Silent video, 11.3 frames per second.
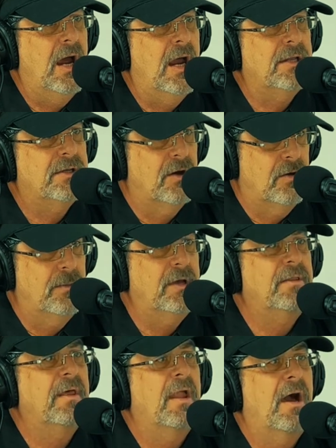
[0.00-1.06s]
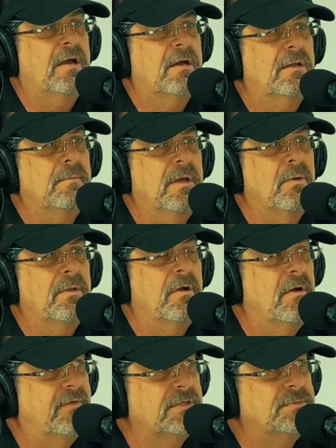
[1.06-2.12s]
told me that I couldn't be with her
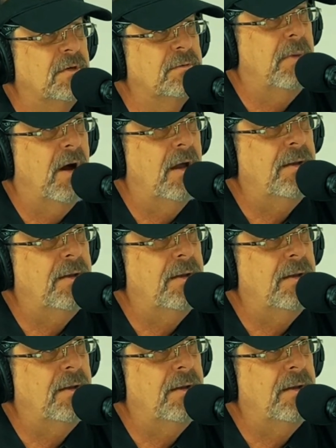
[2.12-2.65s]
if I smoked pot